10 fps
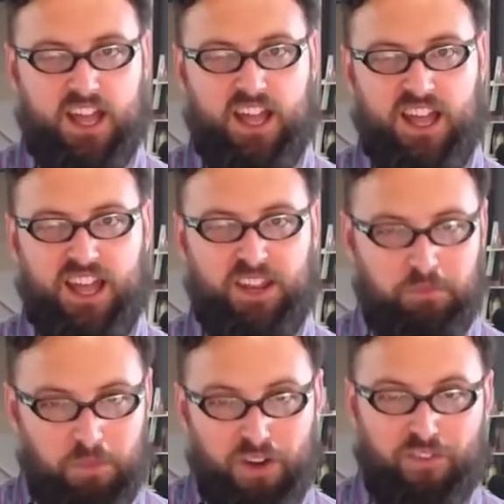and
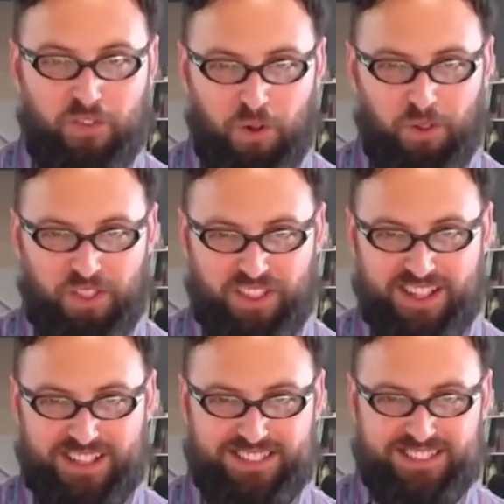above all
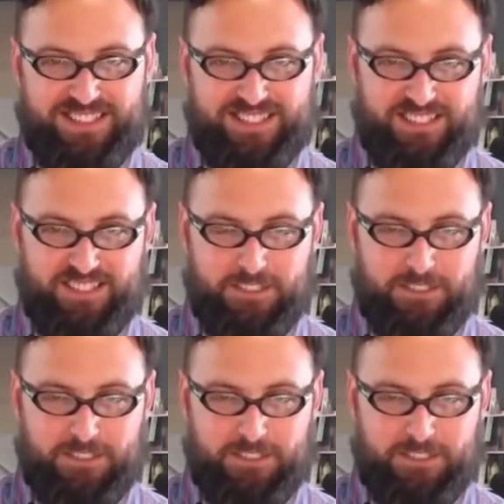things.